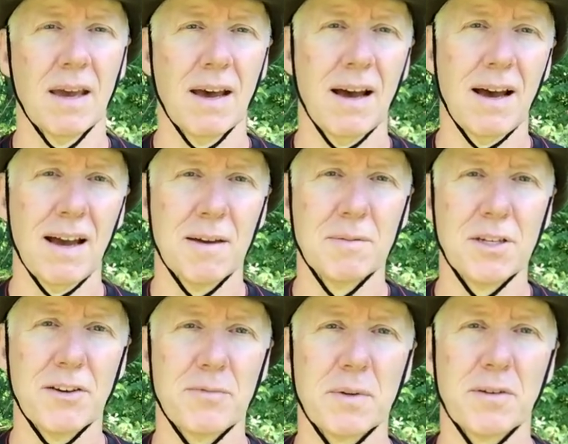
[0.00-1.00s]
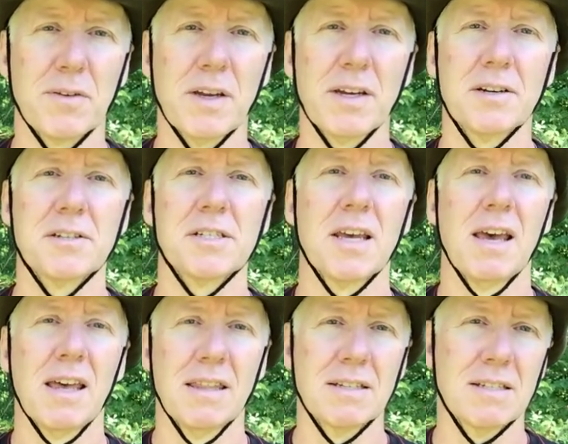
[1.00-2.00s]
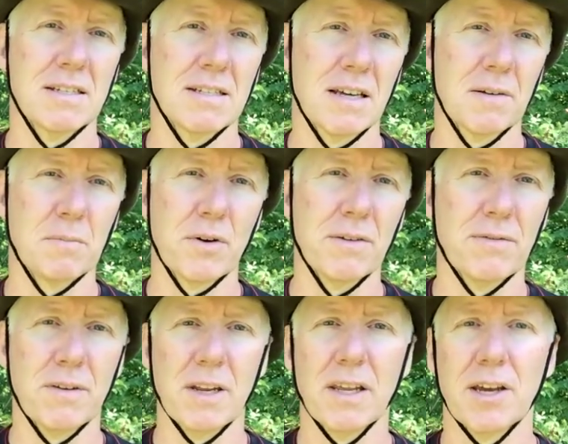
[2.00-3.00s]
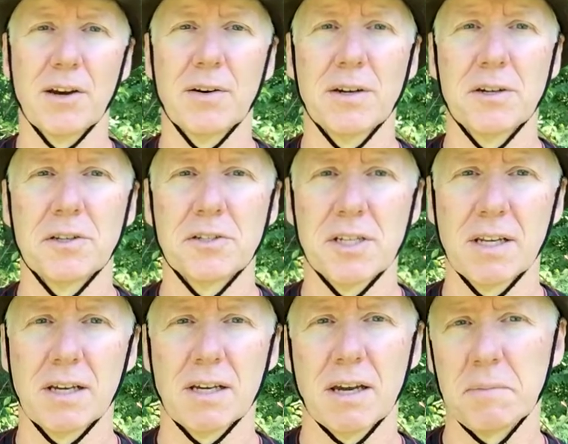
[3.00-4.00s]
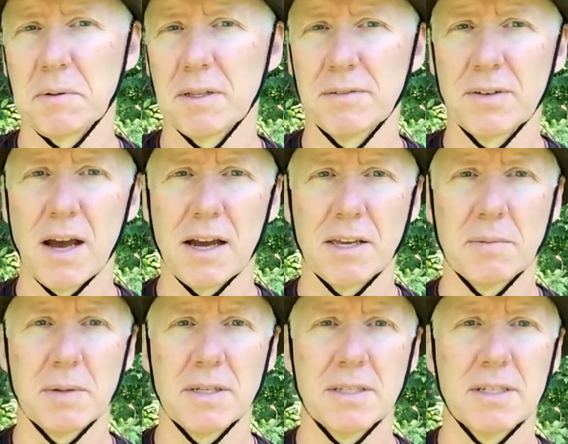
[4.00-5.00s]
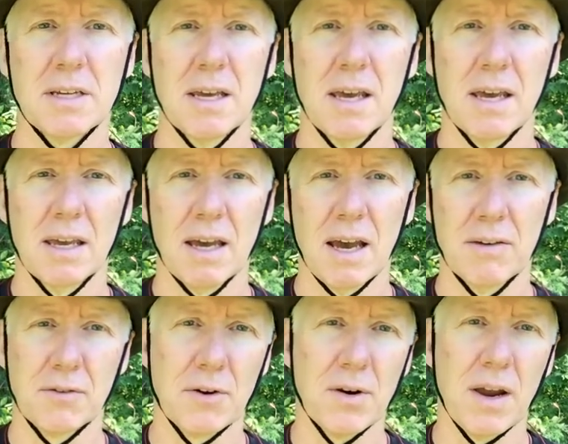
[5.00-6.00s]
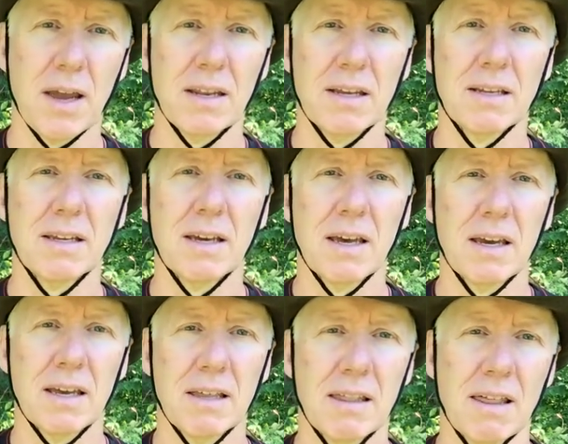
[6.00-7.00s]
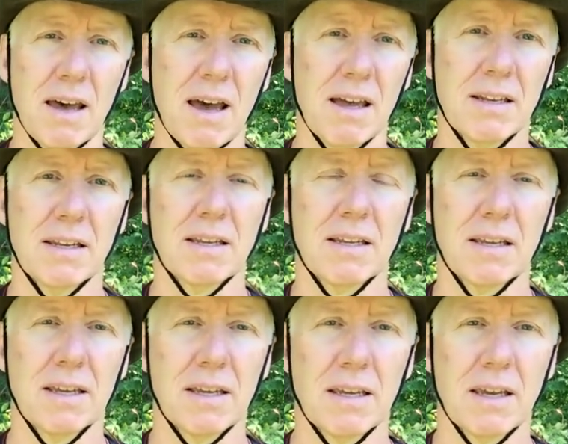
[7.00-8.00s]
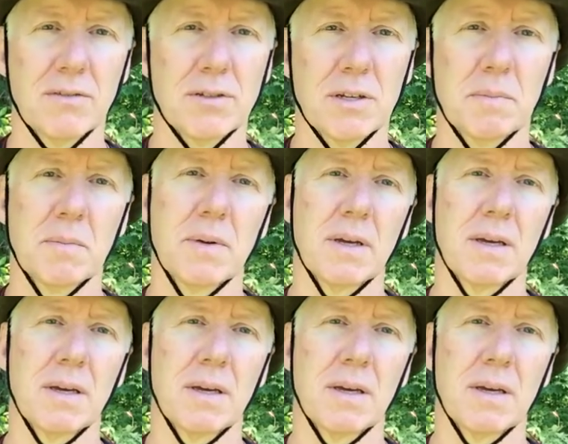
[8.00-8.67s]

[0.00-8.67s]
Hi, I'm Jeff McFeeters. This is a brief video introducing a couple of documents I've created that give some